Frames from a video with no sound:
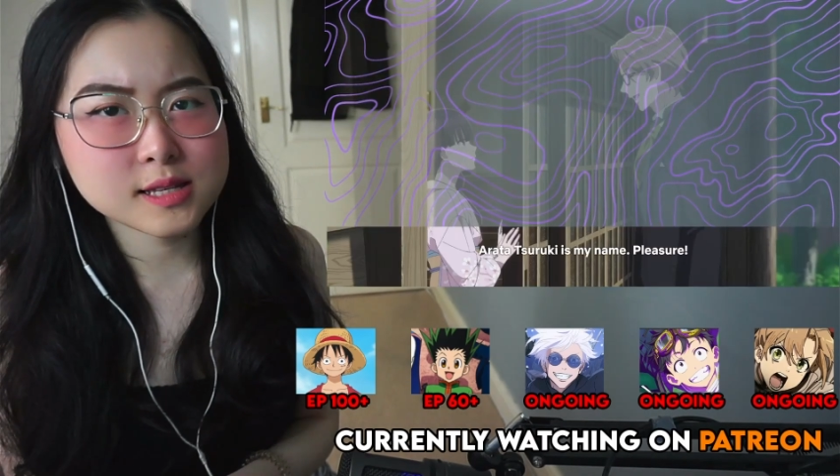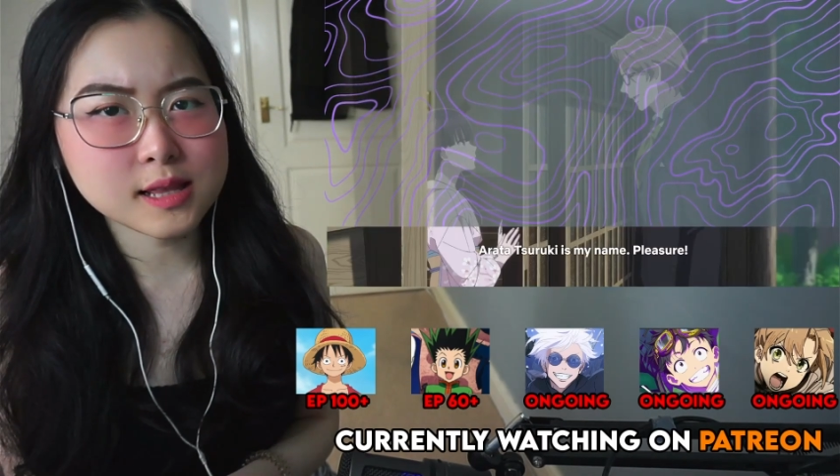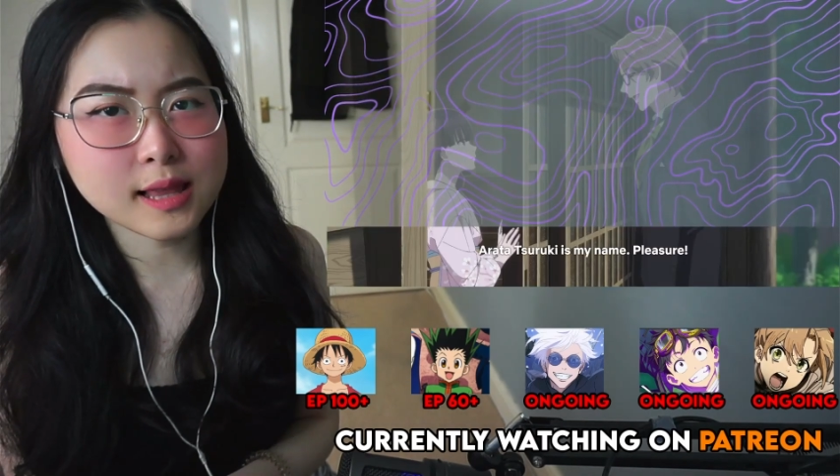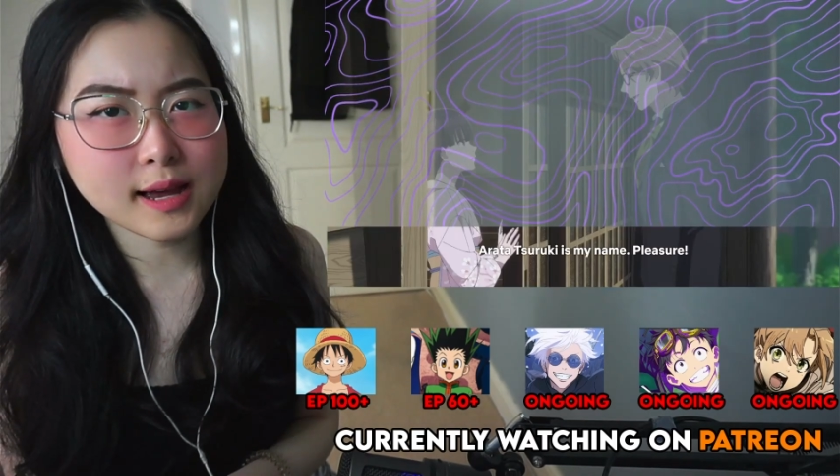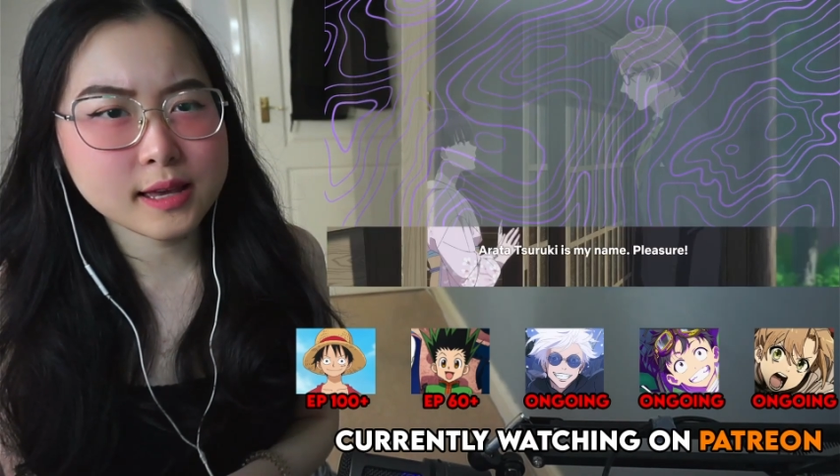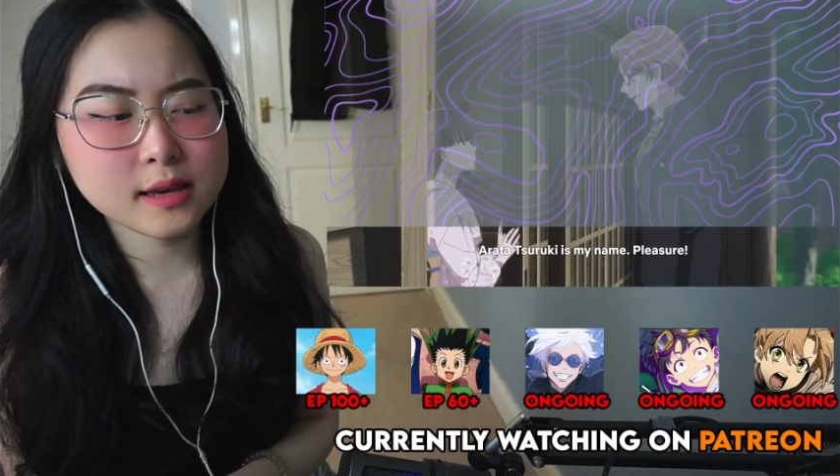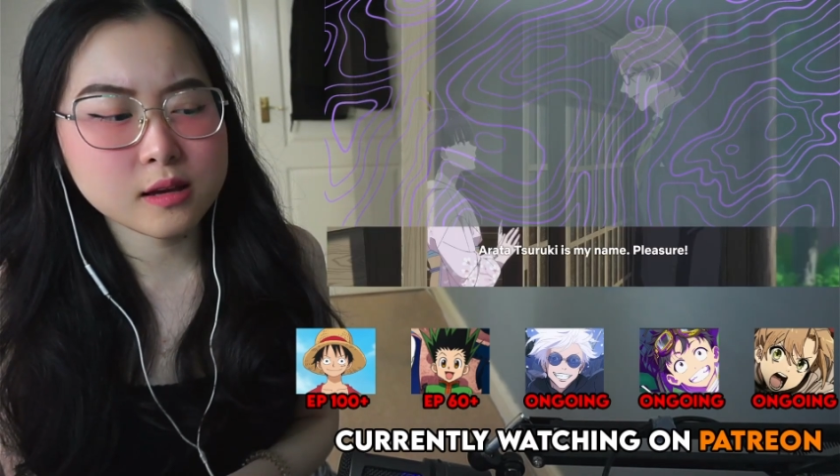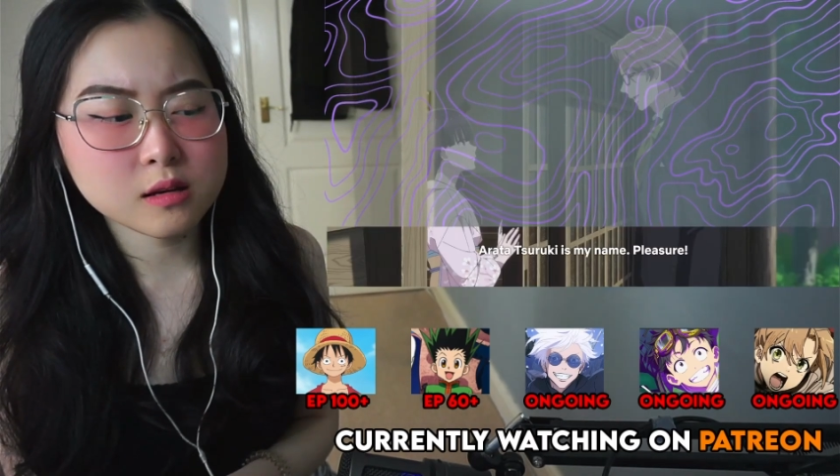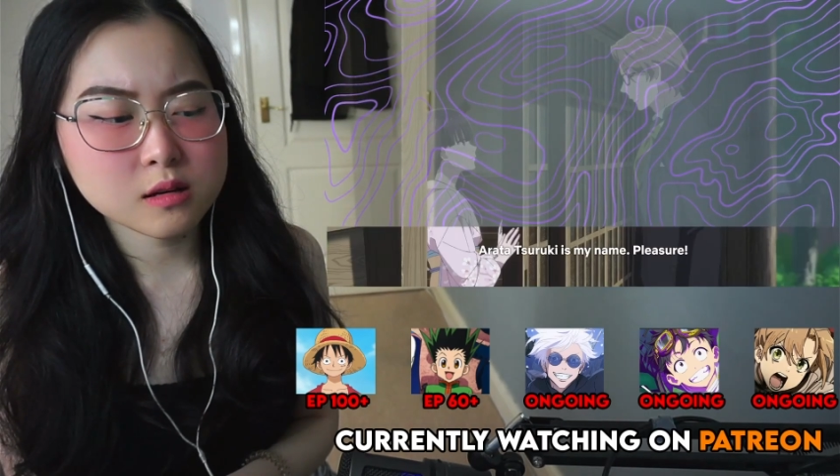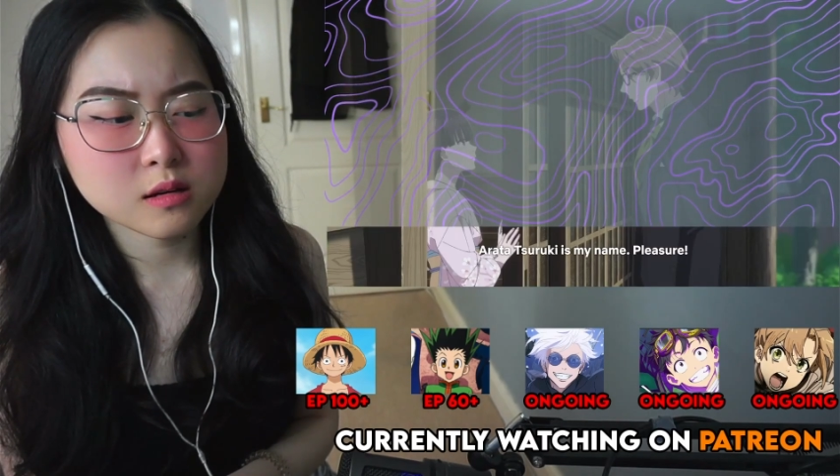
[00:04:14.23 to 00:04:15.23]

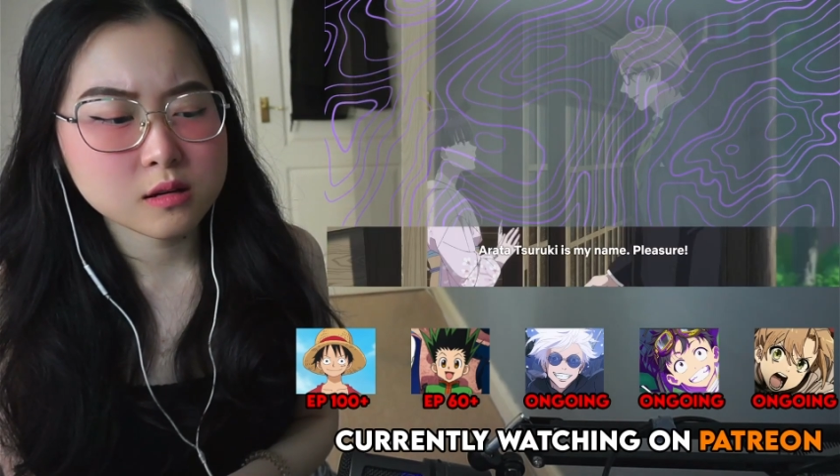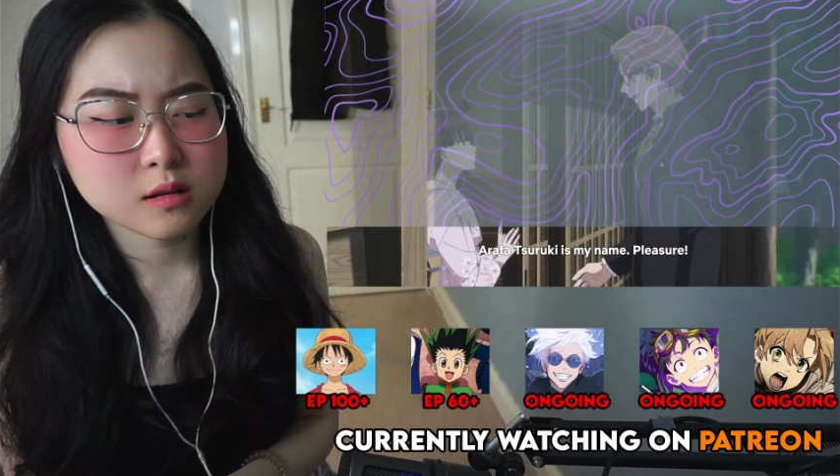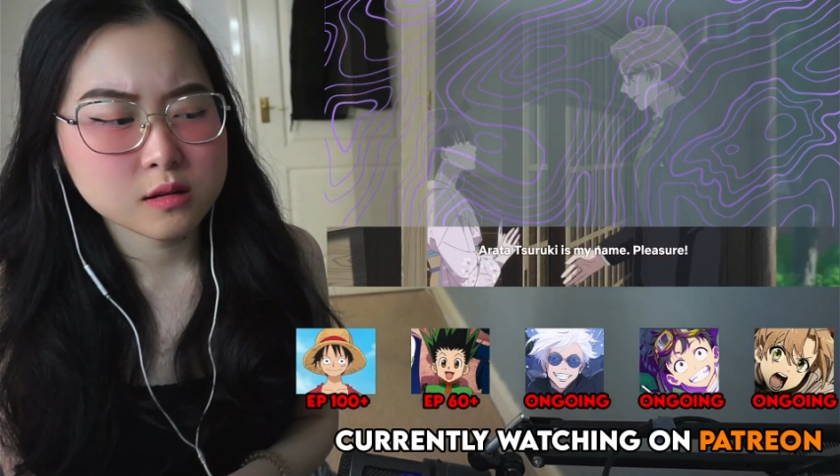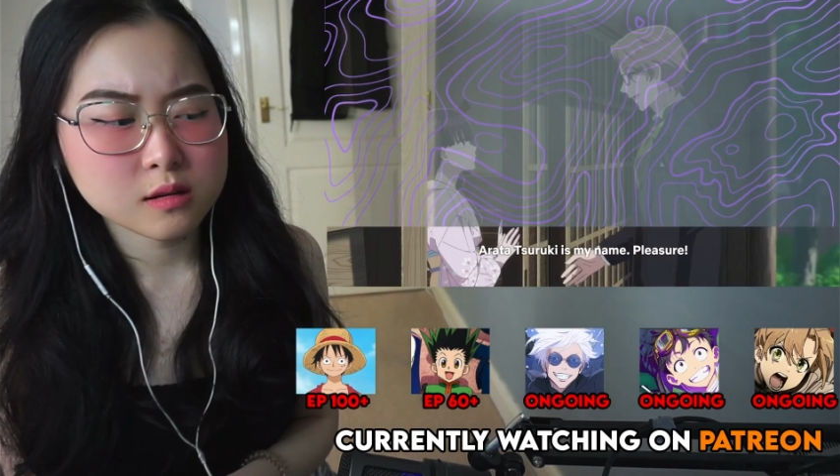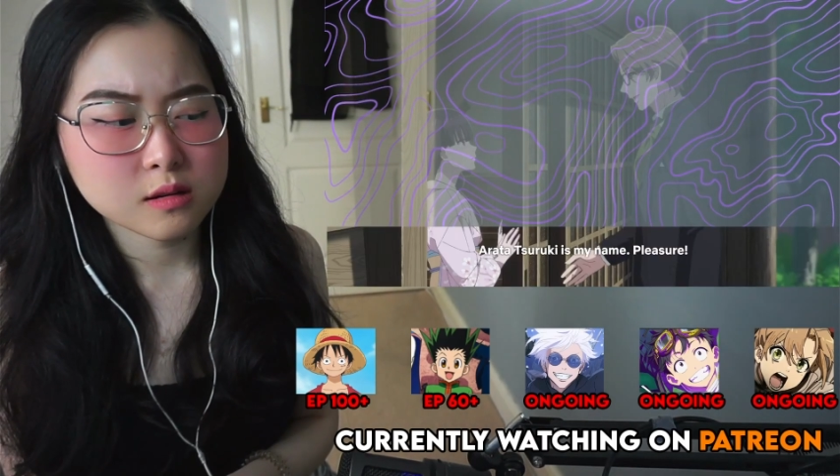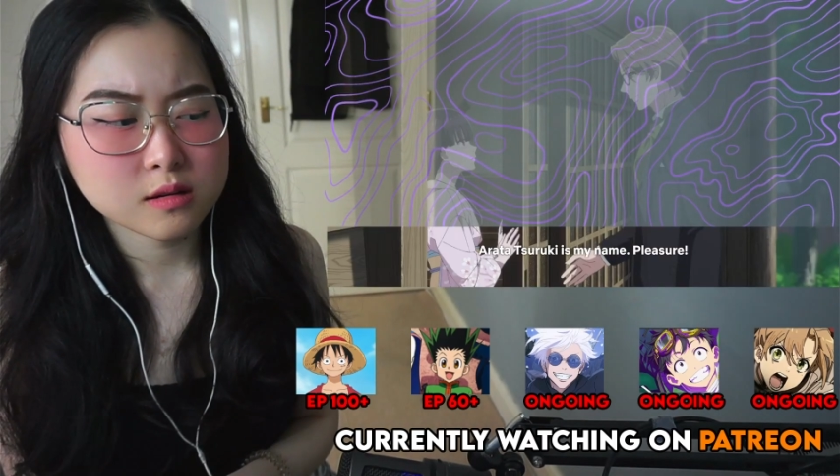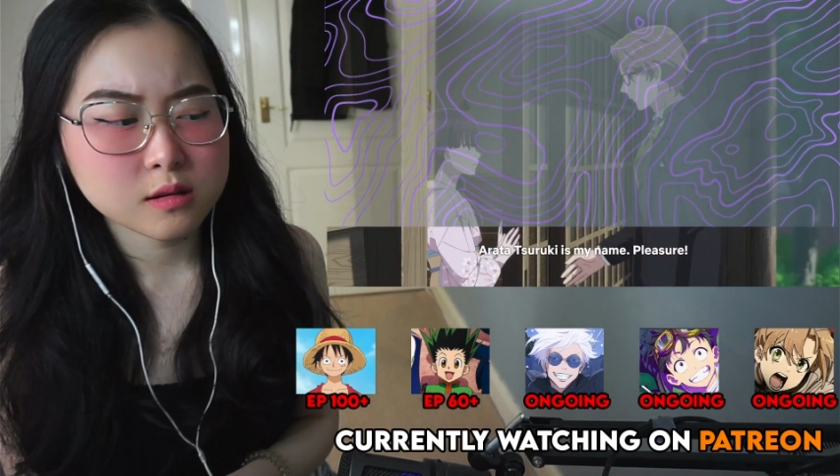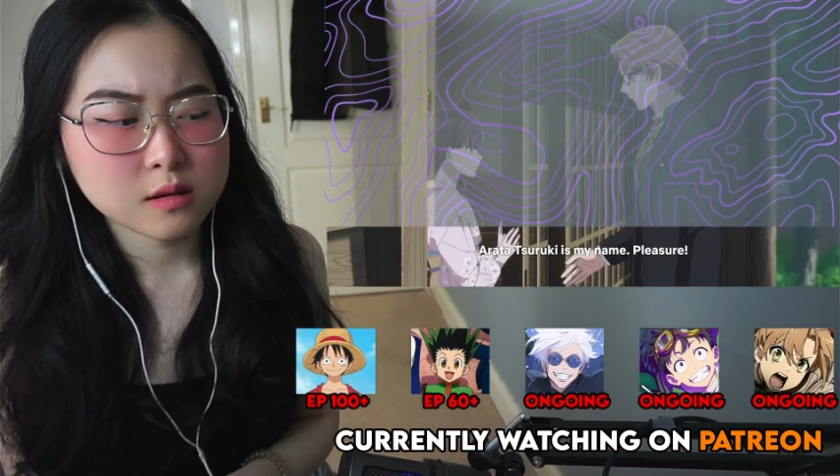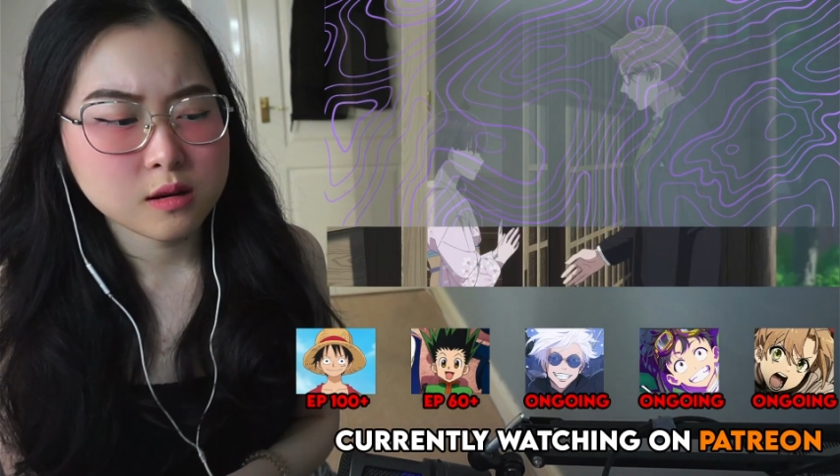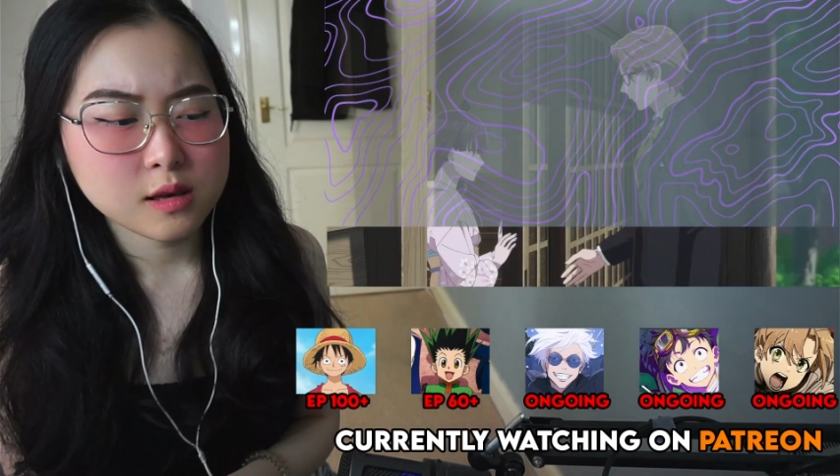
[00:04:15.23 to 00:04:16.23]
lying.
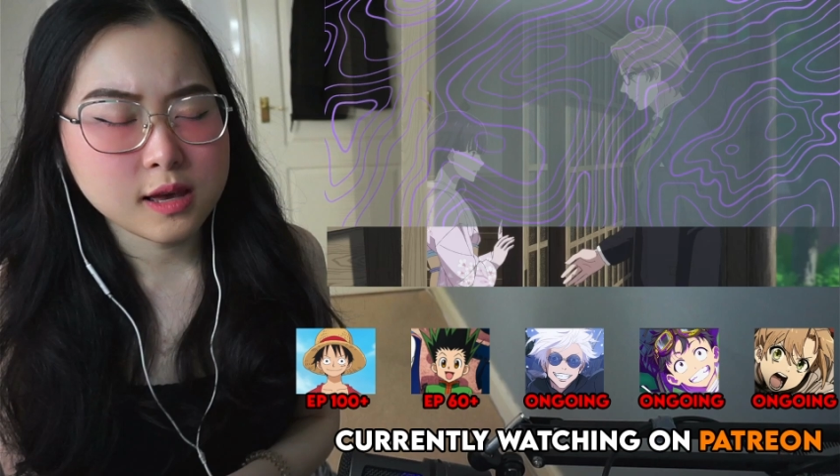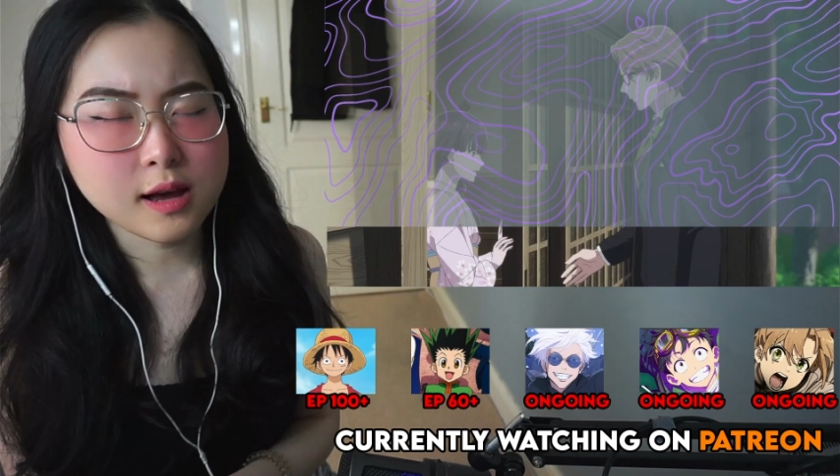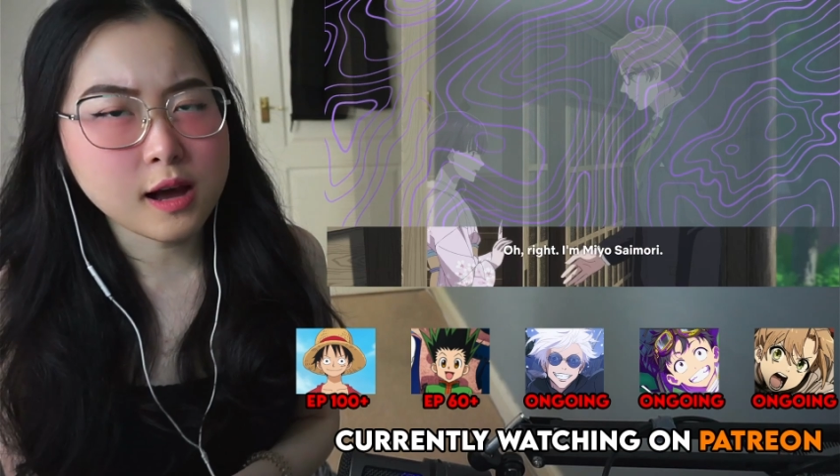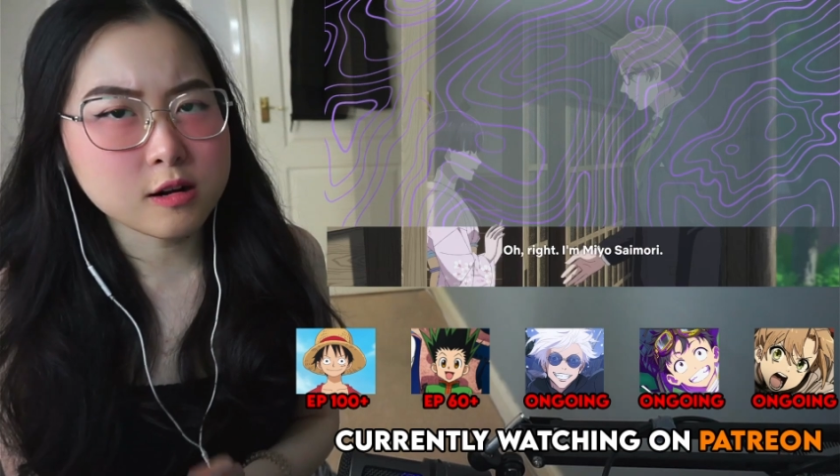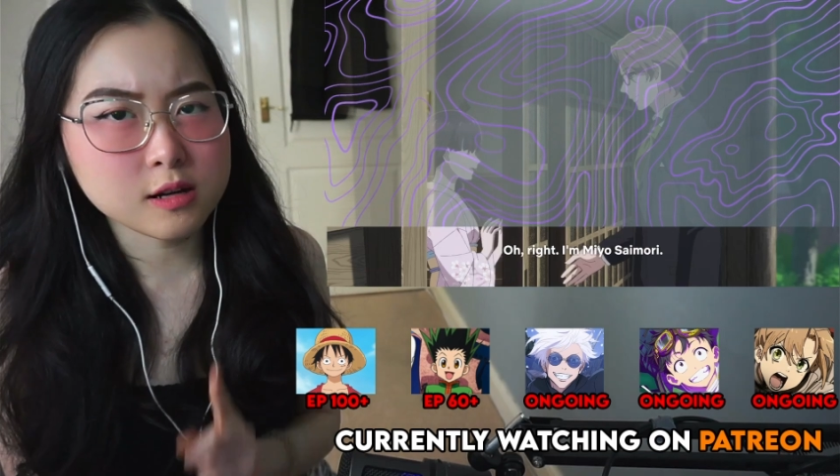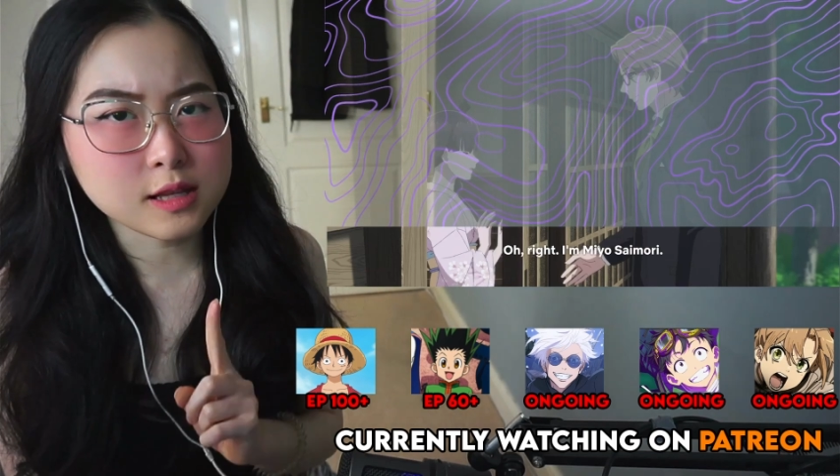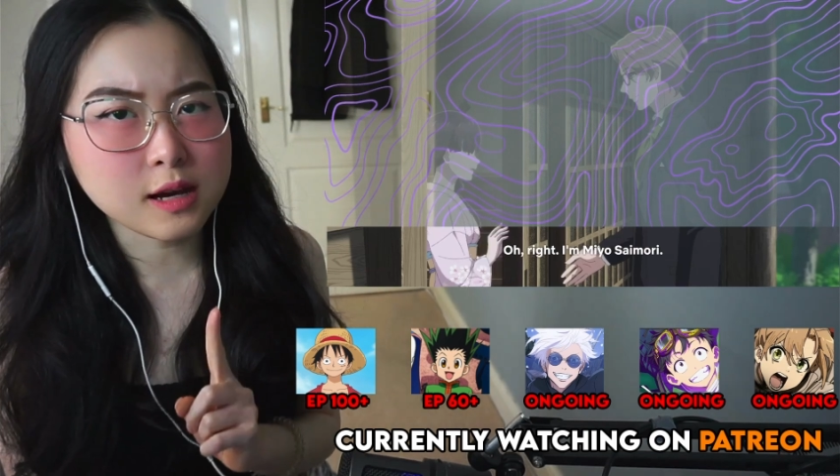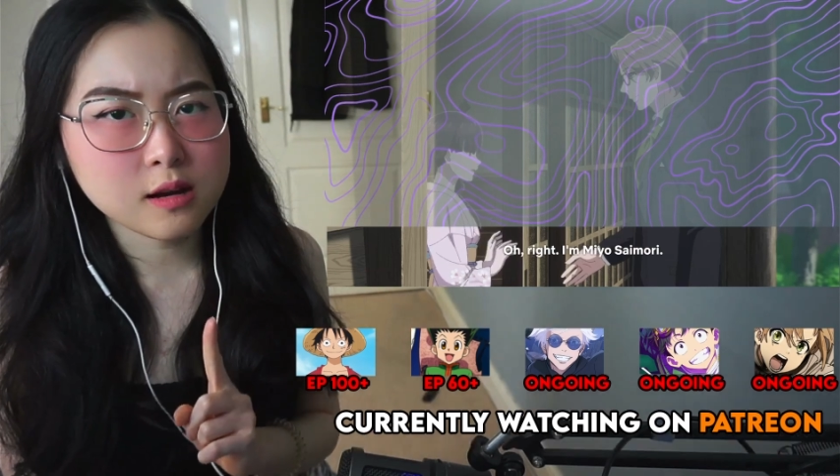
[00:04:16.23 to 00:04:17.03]
Yeah, Arata.